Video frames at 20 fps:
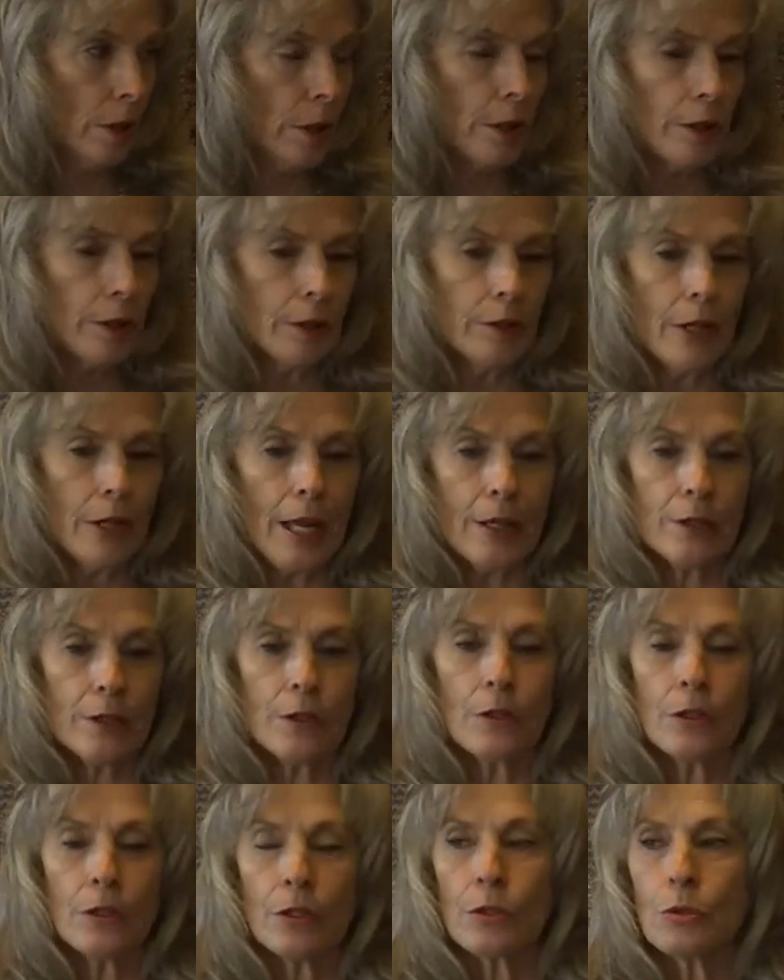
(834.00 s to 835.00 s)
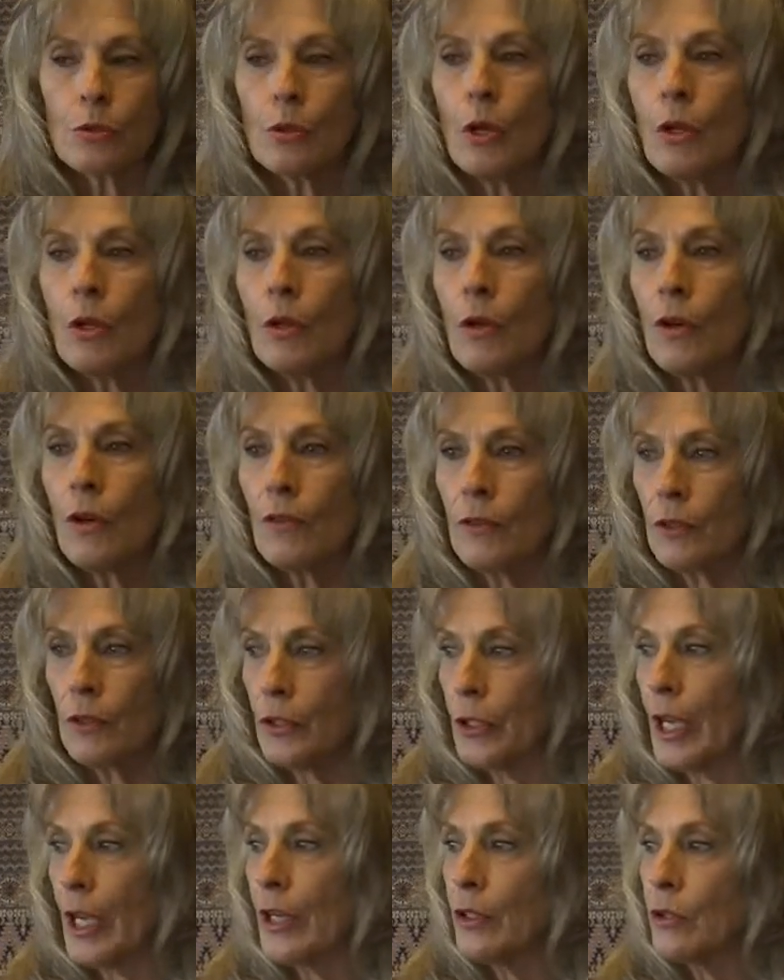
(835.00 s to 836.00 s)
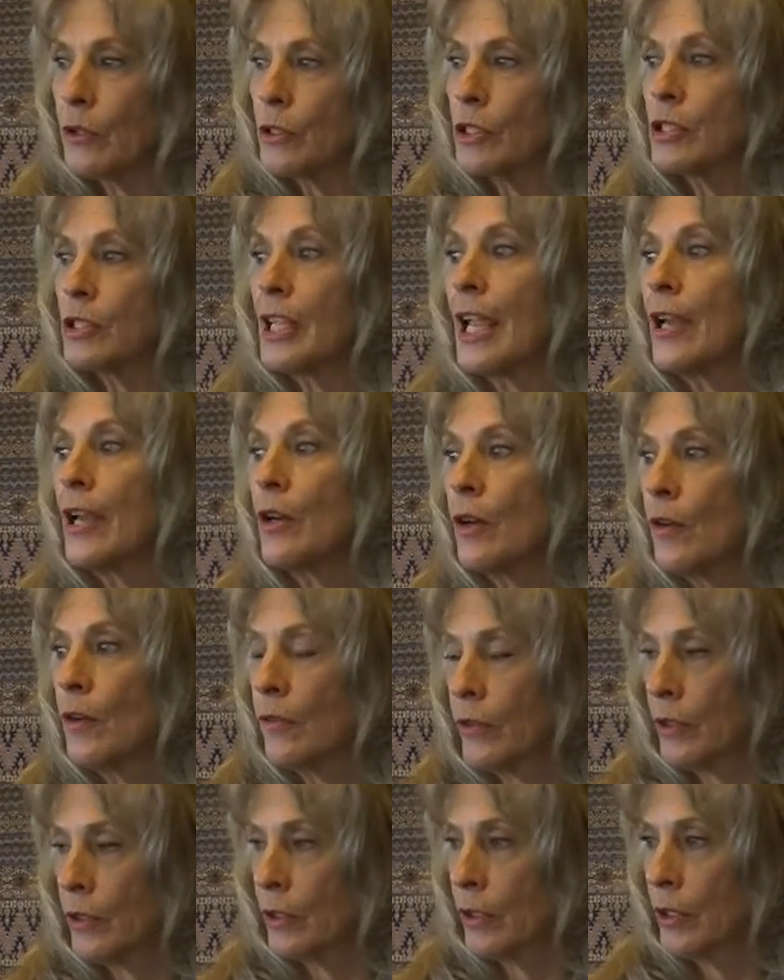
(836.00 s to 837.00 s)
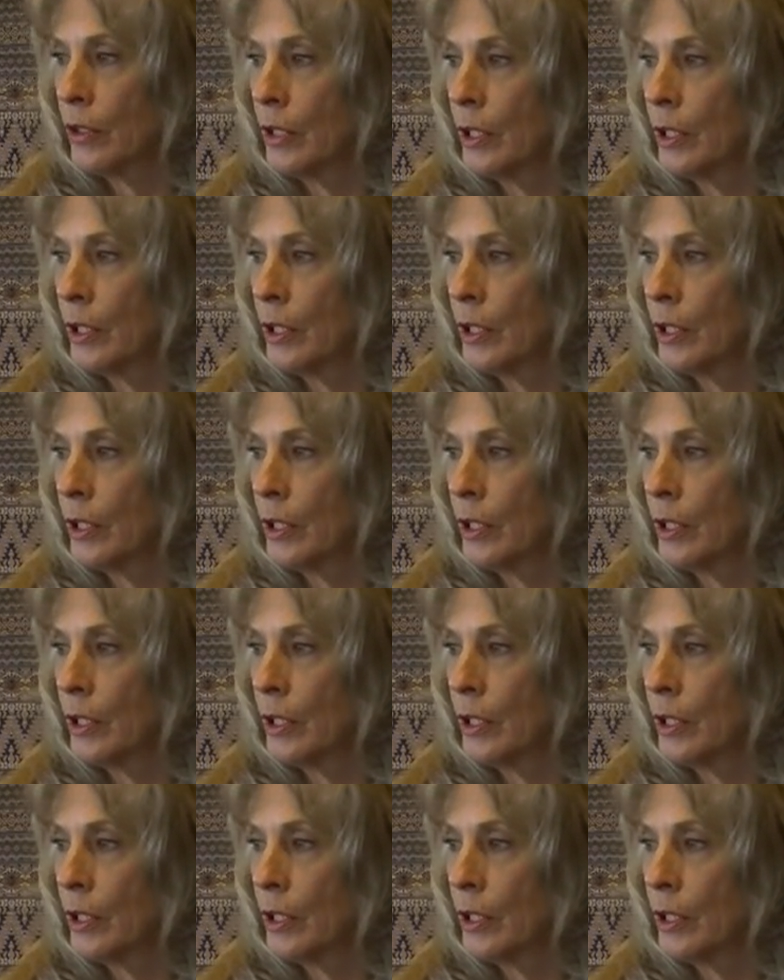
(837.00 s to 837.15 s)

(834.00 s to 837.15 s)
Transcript: You had no control over, you had no say over.